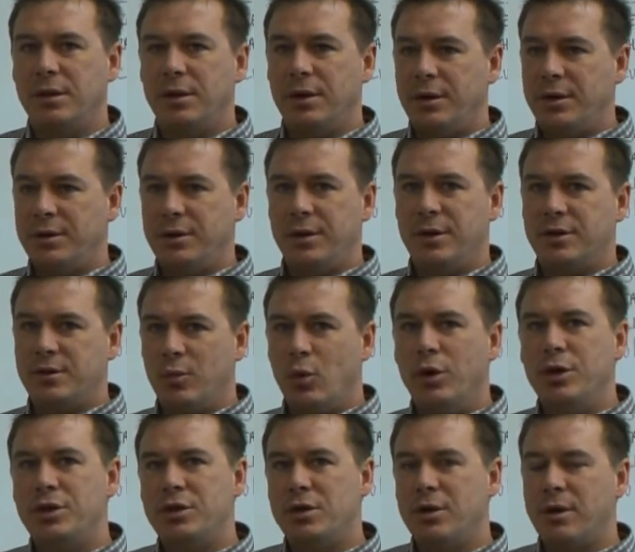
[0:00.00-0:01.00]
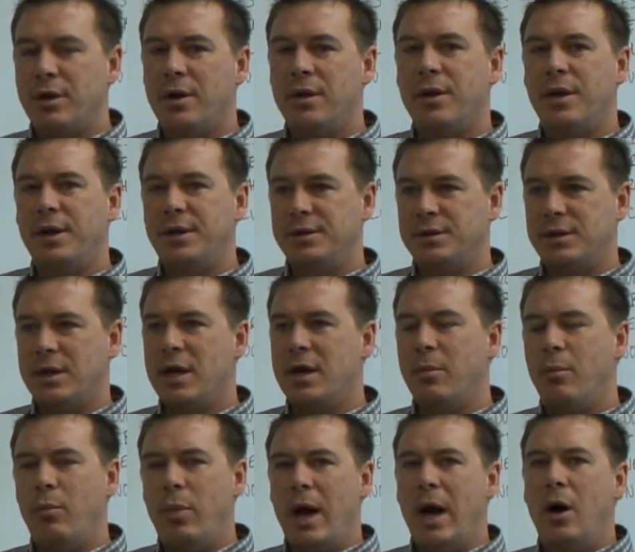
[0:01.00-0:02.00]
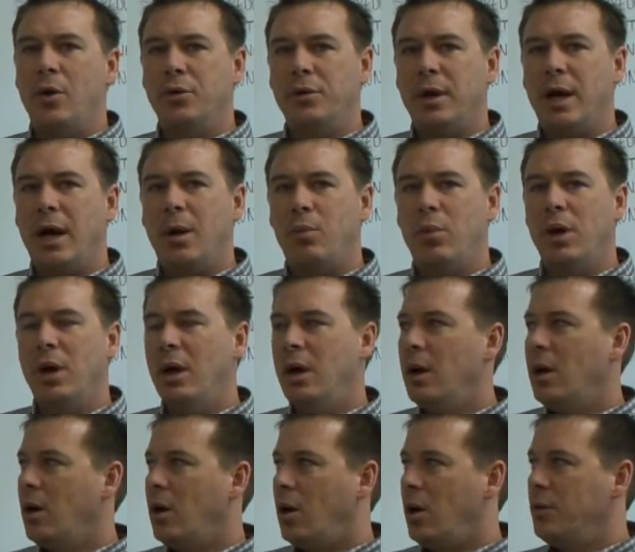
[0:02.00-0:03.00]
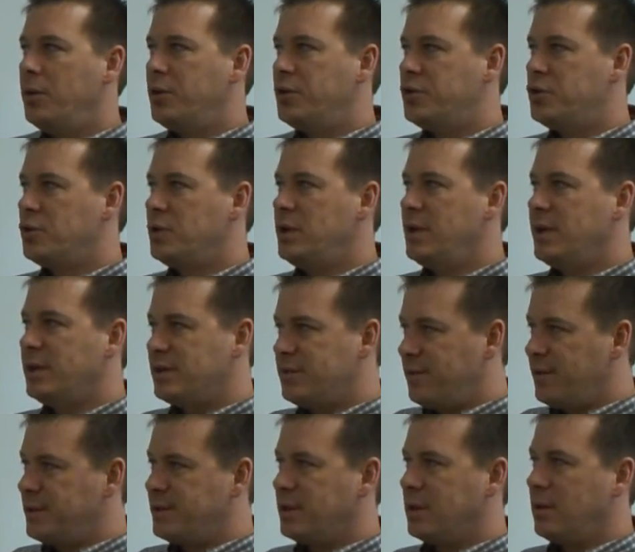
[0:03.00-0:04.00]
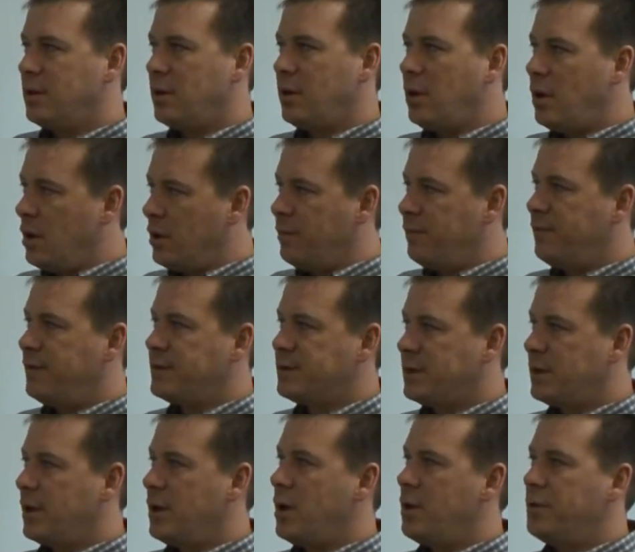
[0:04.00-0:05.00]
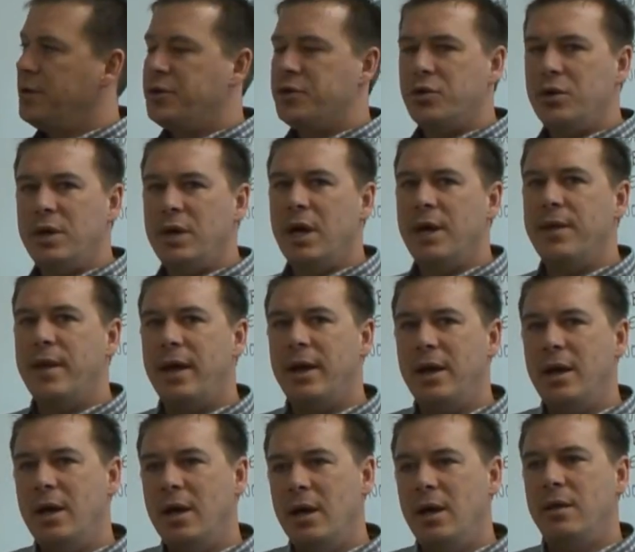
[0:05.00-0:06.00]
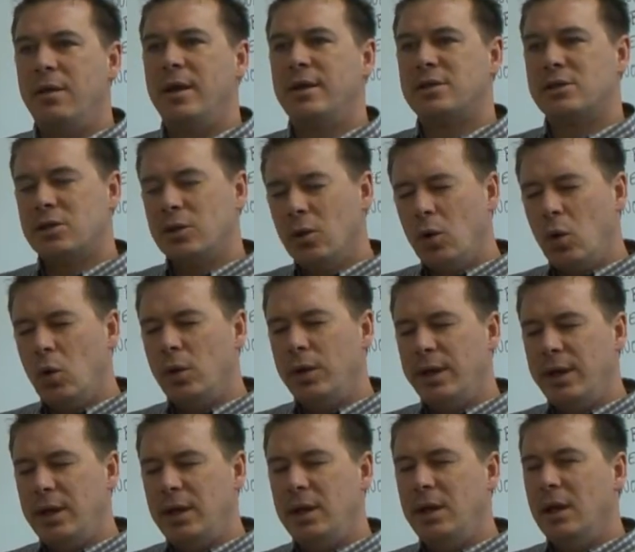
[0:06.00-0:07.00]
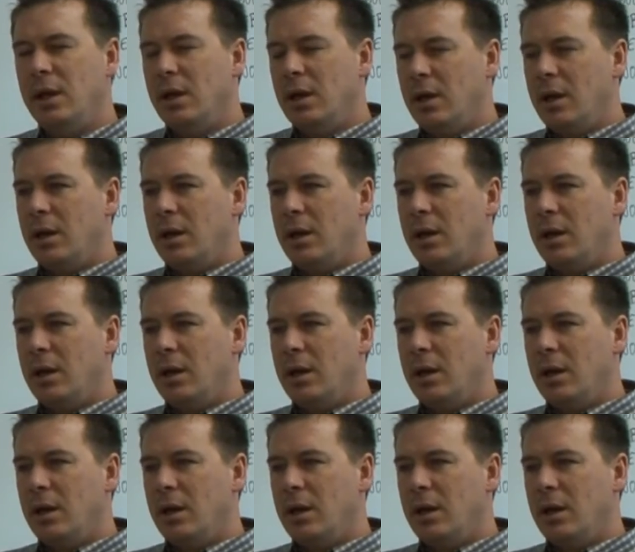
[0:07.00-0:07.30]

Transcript: There's moisture there that is kind of bound up on the tree, physically on the tree, and that slowly